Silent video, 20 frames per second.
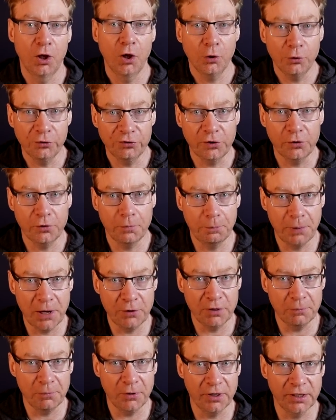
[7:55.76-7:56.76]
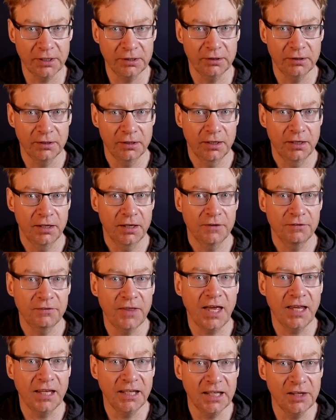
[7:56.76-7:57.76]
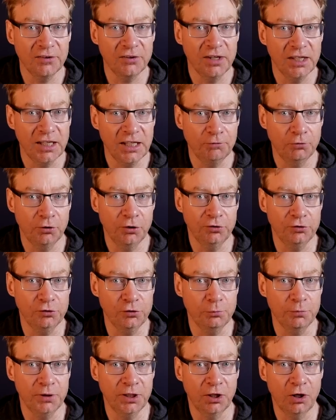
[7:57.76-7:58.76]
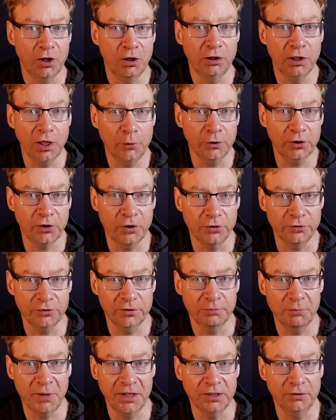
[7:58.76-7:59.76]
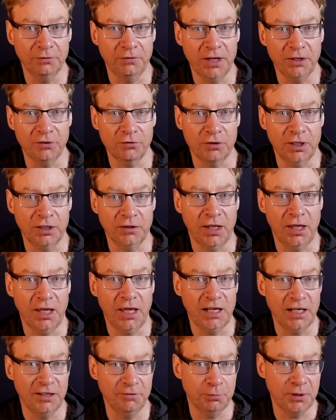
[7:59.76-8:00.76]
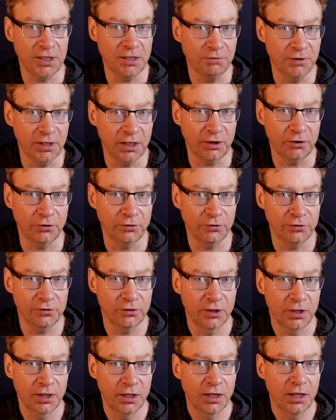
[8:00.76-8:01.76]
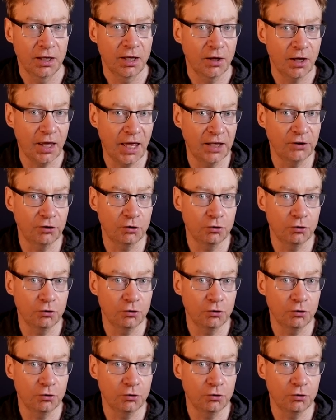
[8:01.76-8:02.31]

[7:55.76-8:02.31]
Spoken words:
Also, bear in mind, that isn't even assuming a lower cost of manufacturing than LFP vehicles, and